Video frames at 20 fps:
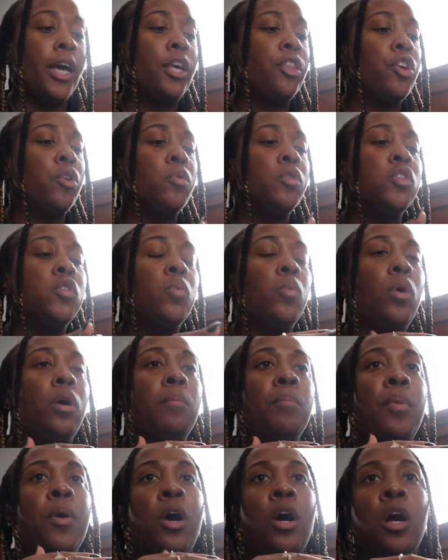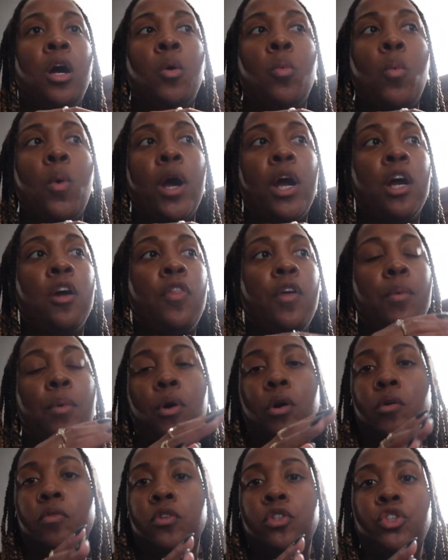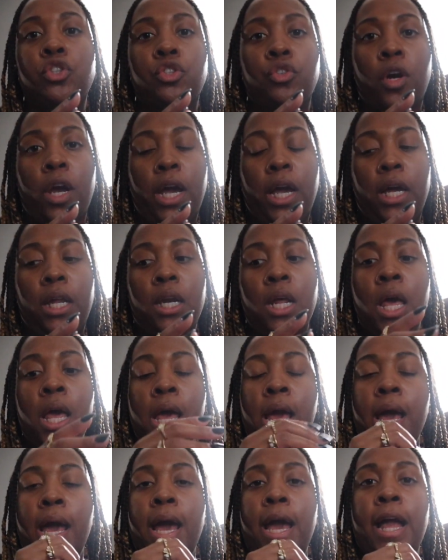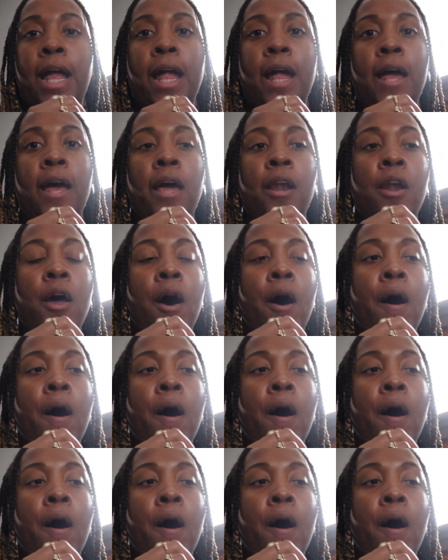There was one part where they were on the train, and